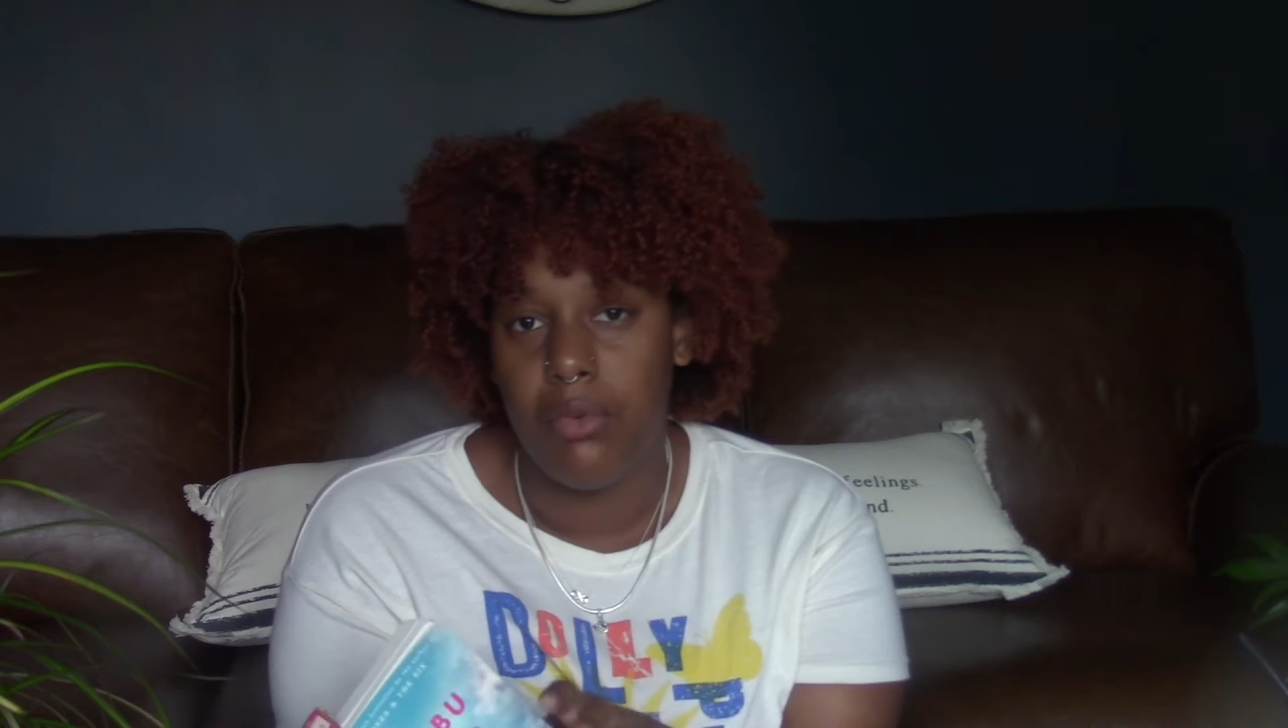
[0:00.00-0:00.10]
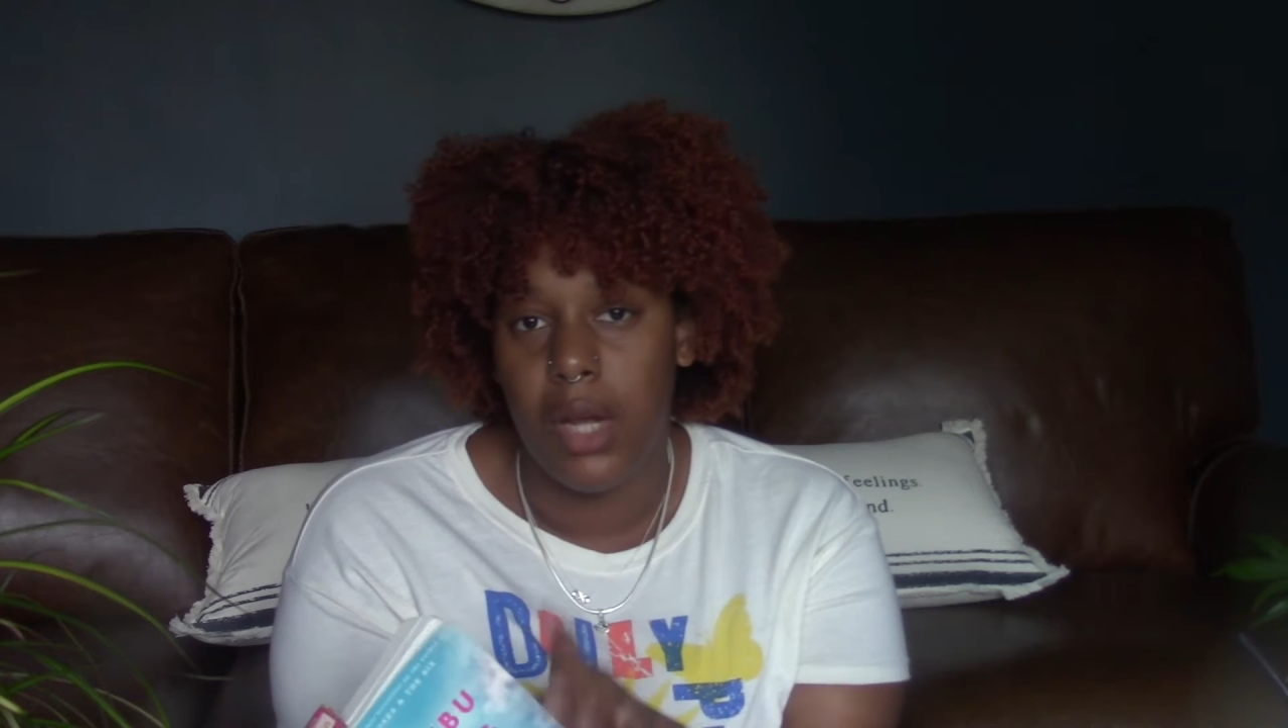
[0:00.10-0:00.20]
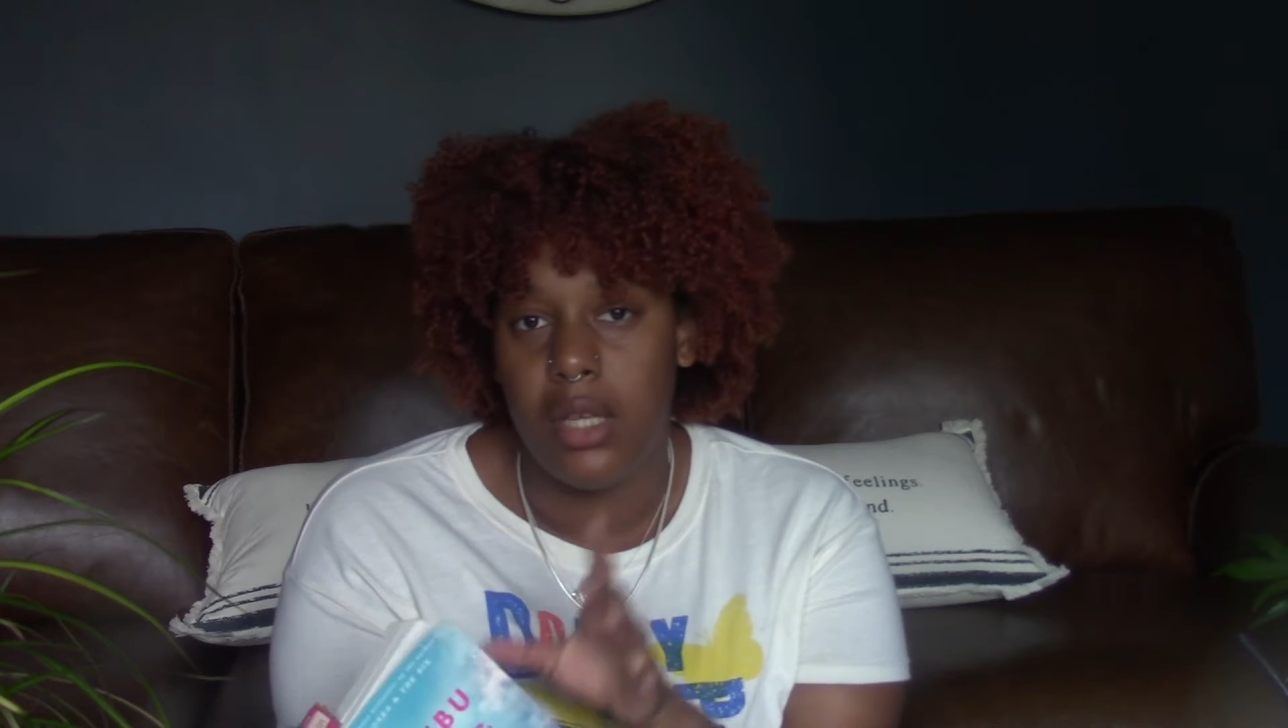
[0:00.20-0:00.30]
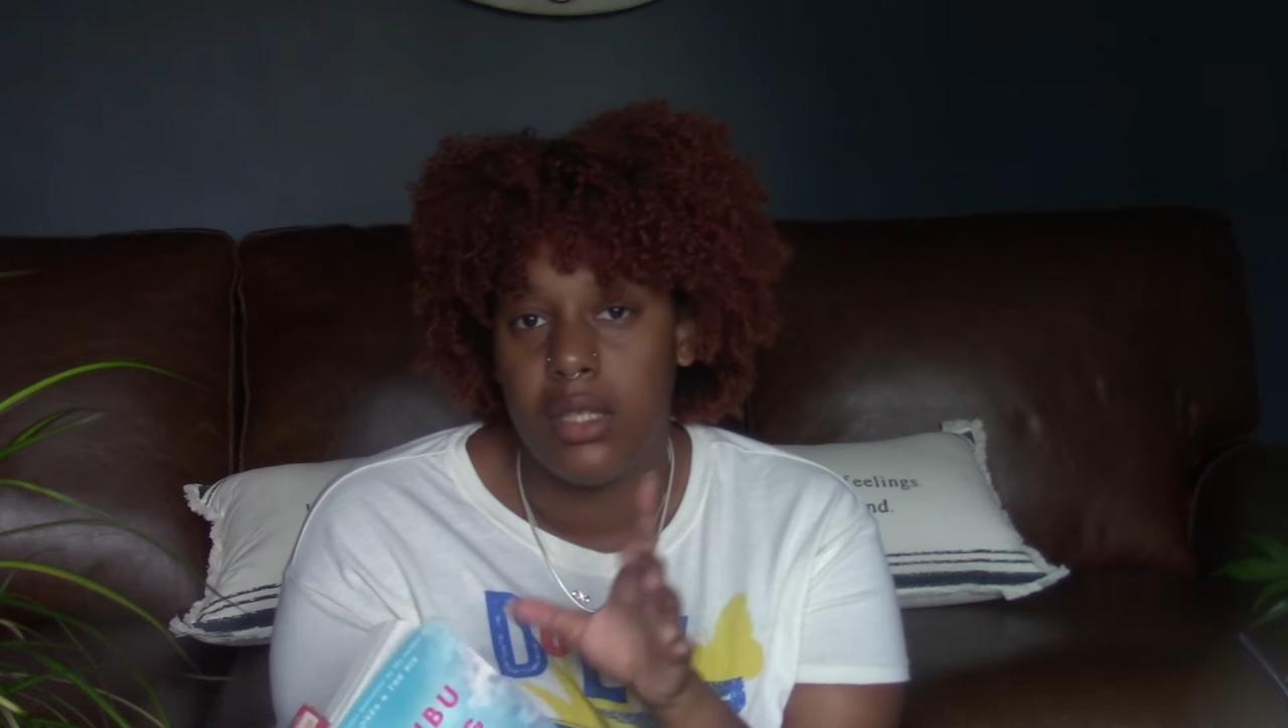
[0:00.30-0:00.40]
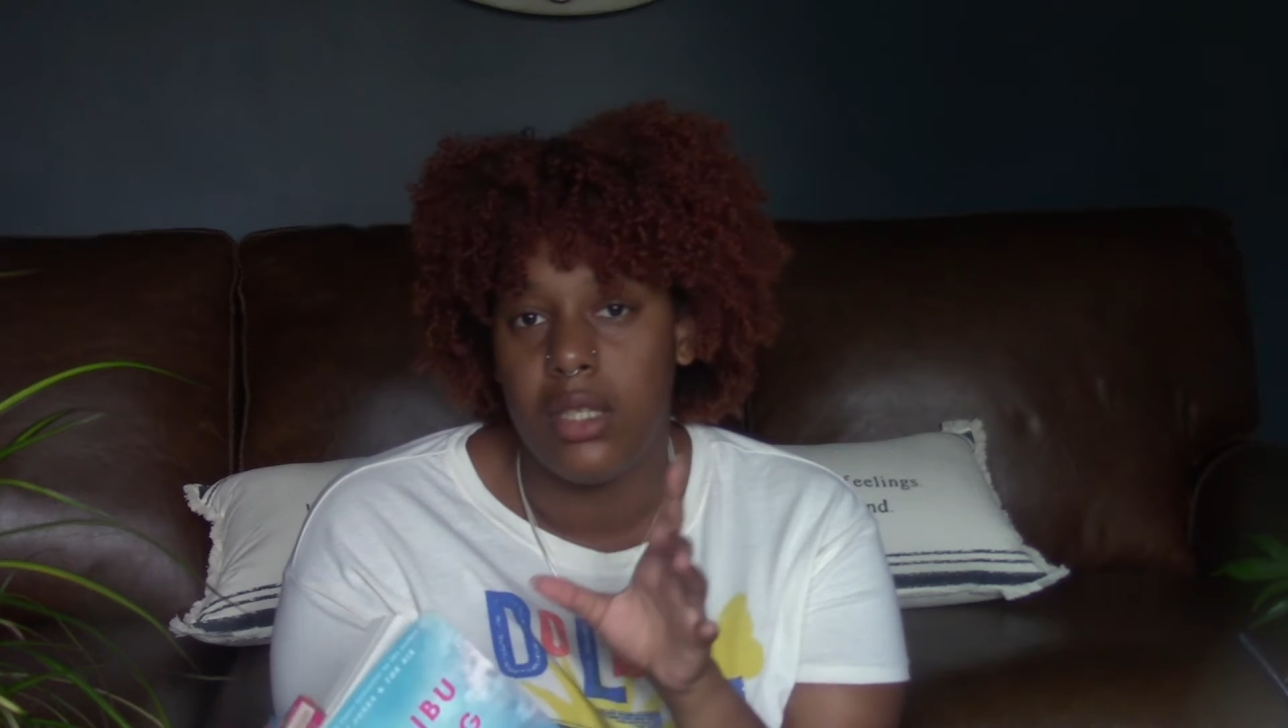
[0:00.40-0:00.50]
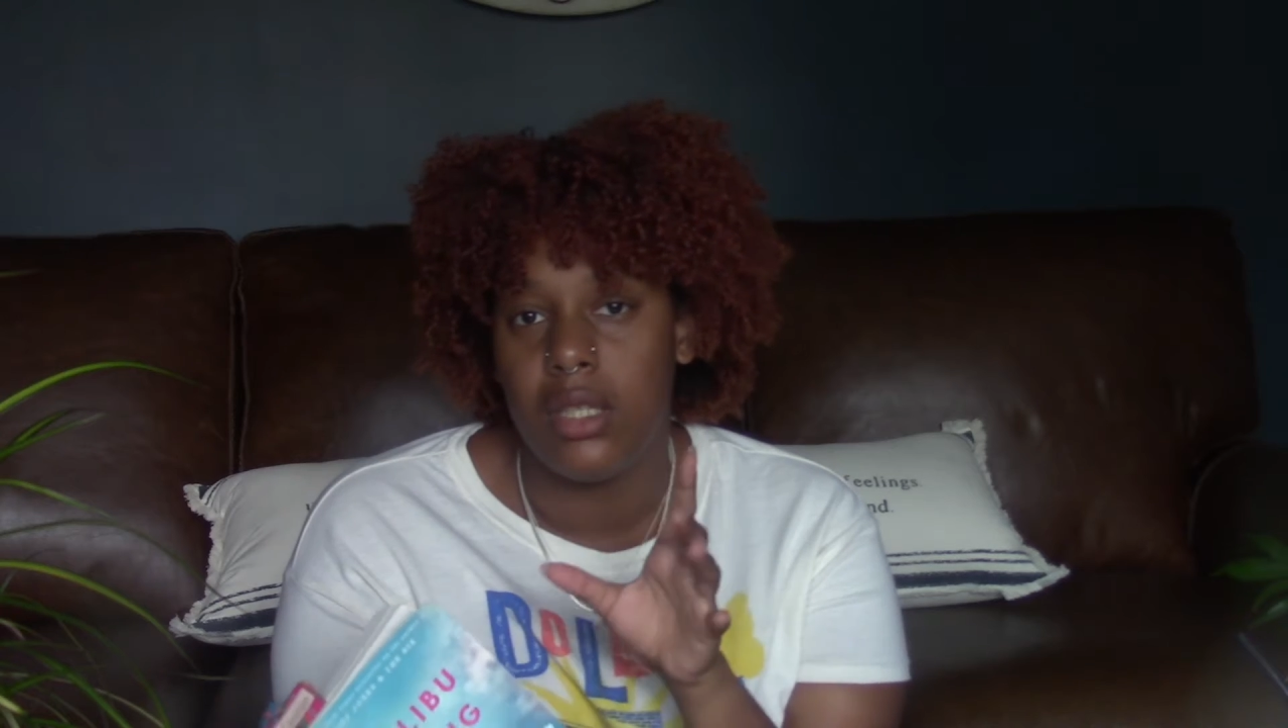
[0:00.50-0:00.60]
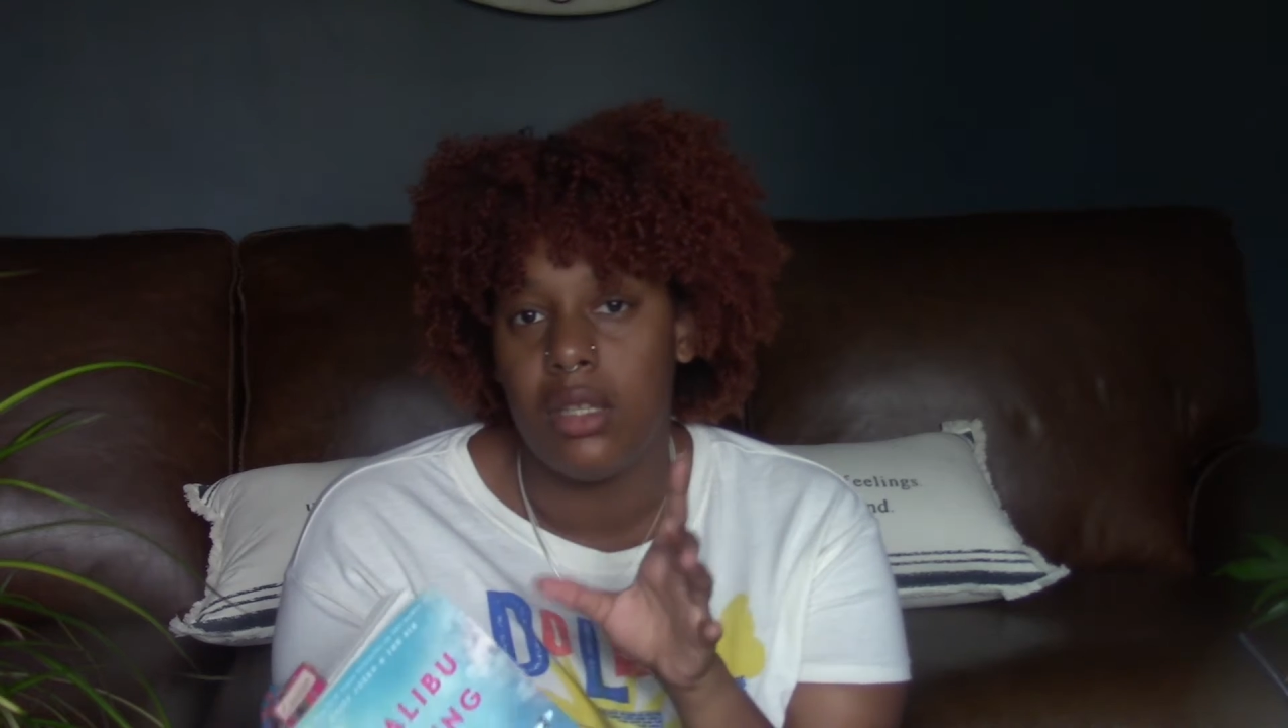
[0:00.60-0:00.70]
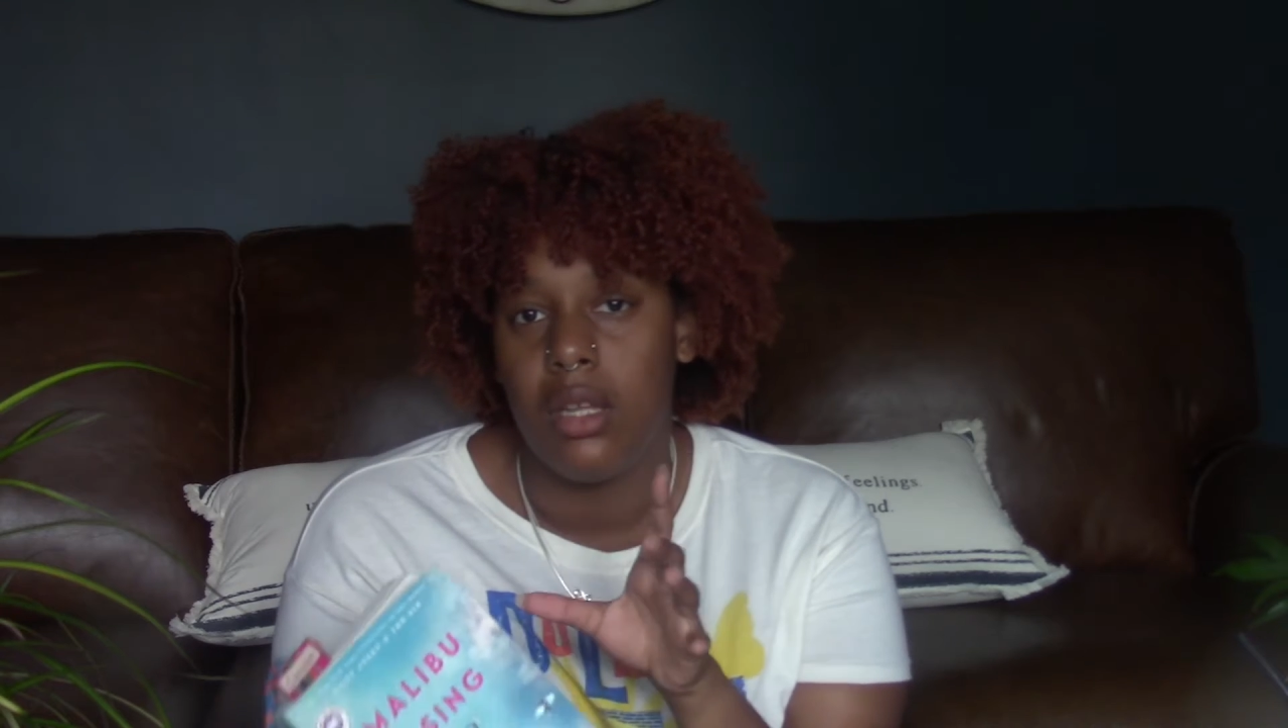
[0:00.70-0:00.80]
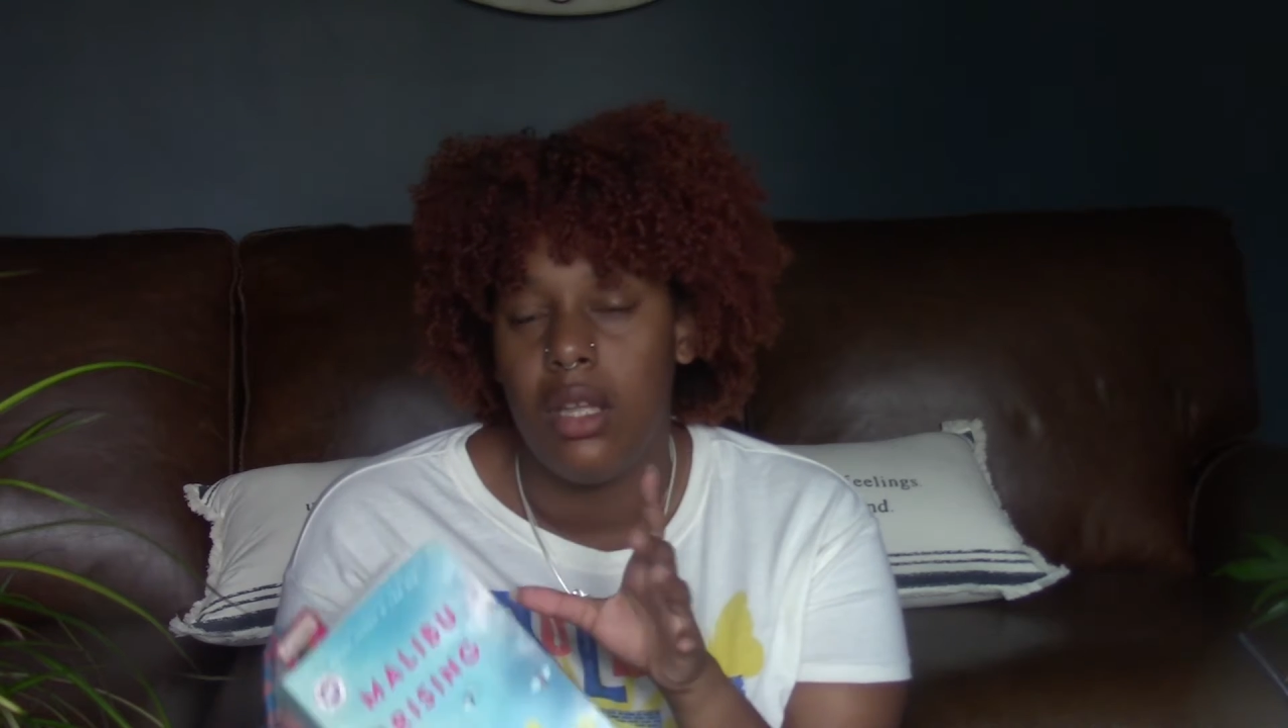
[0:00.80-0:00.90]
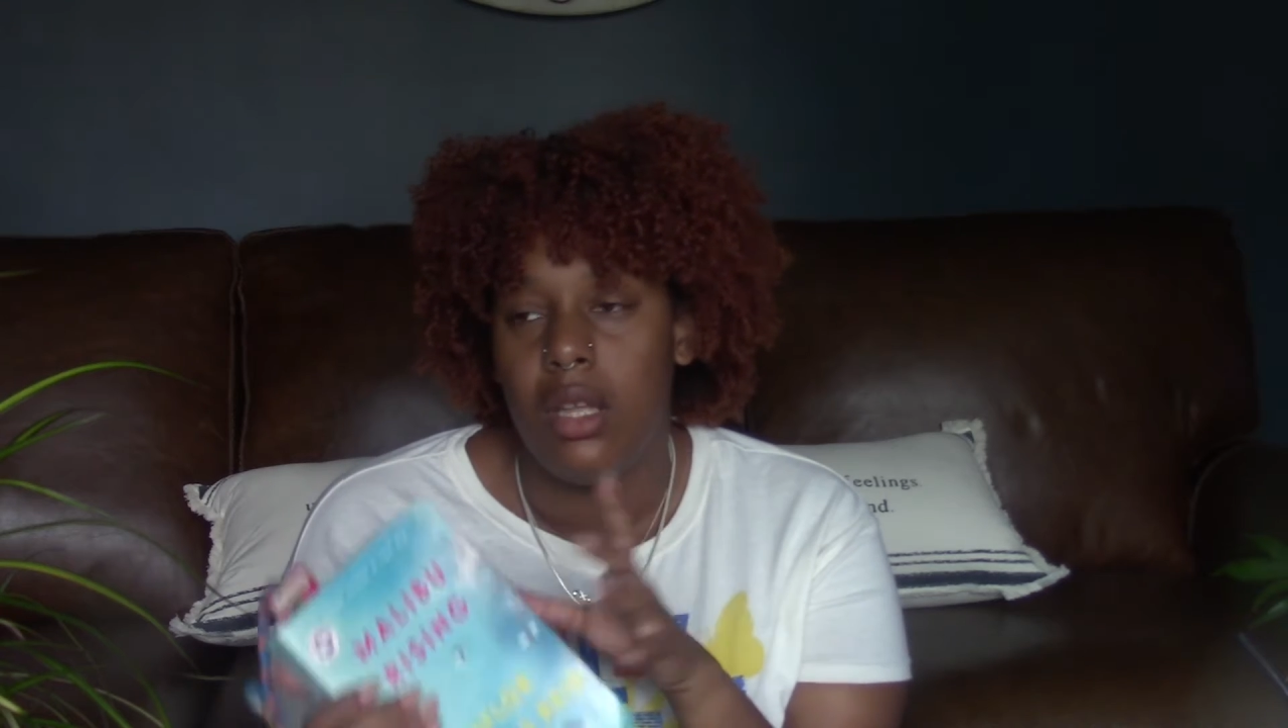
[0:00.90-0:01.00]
Rising,